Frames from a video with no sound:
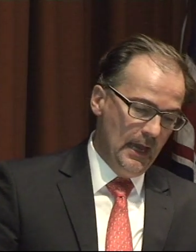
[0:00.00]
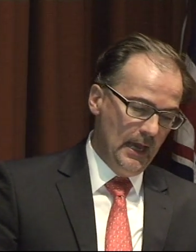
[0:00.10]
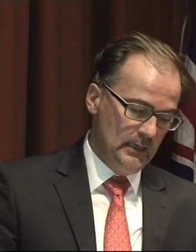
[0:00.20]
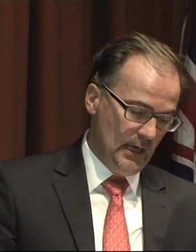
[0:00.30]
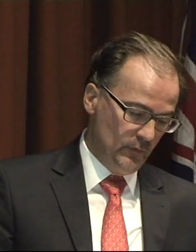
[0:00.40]

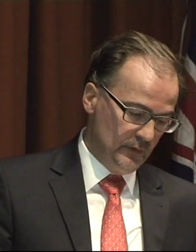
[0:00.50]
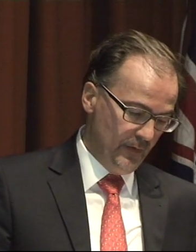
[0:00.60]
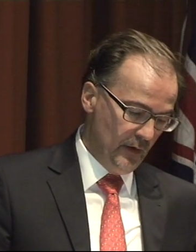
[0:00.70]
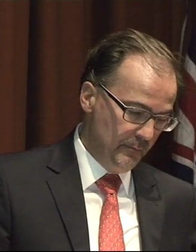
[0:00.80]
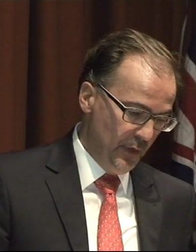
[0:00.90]
And I was
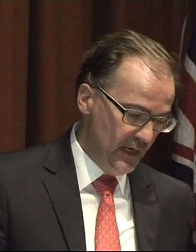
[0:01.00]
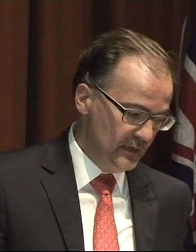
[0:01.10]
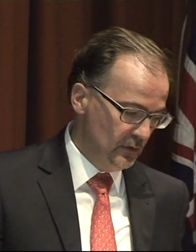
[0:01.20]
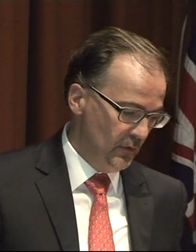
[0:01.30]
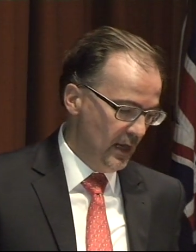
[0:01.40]
very
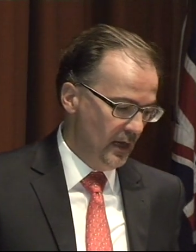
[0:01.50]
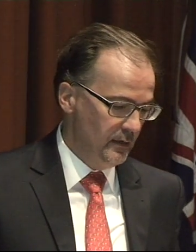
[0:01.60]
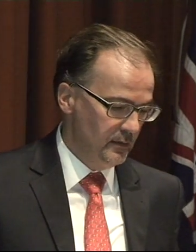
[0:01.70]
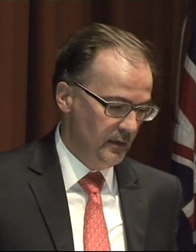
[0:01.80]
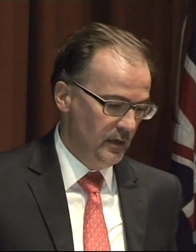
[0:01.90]
pleased to
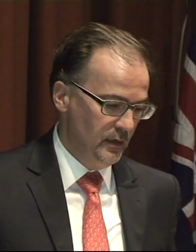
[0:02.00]
hear,